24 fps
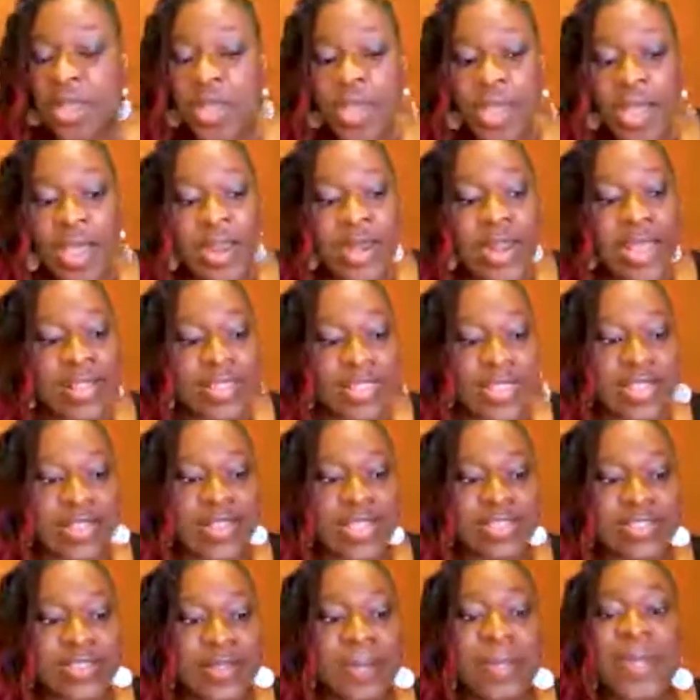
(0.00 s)
And I think
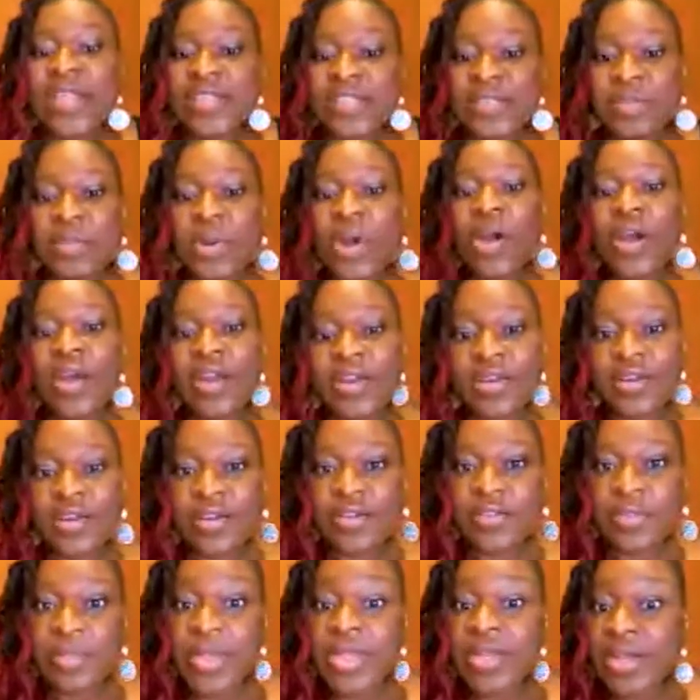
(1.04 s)
that's the best part
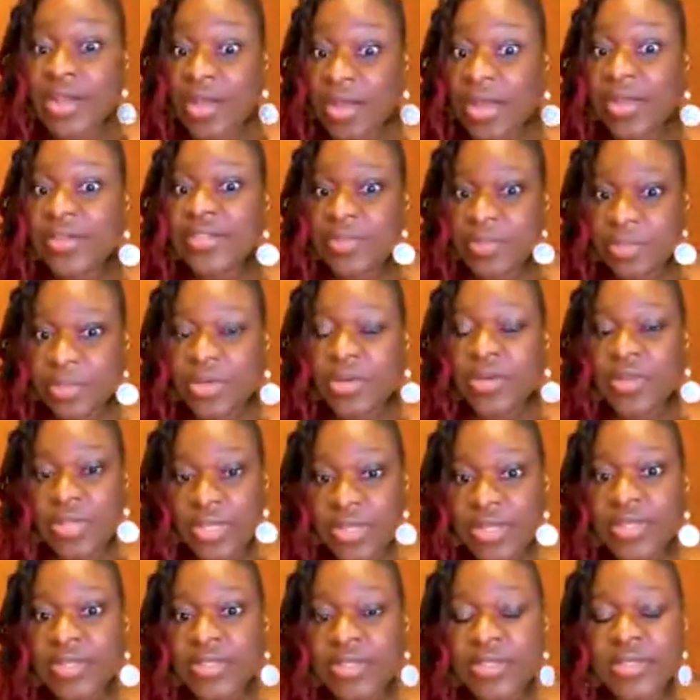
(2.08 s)
of being a
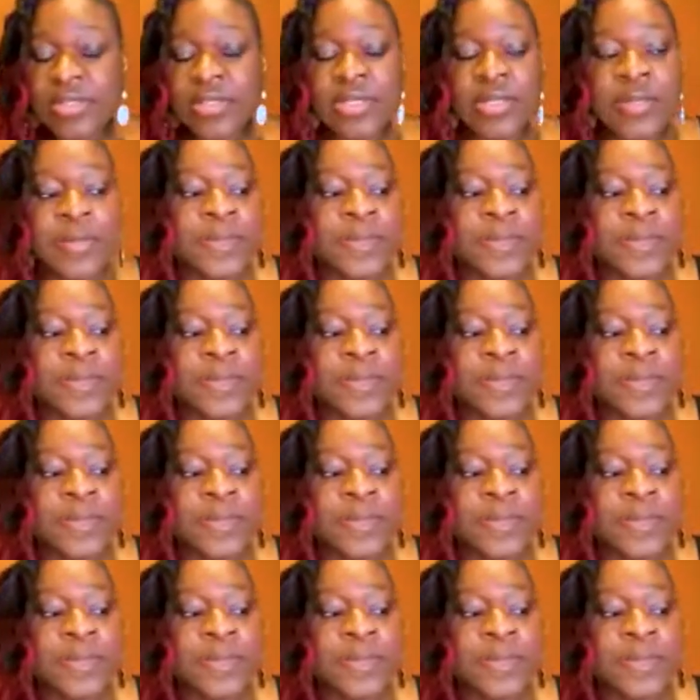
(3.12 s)
hospitalist.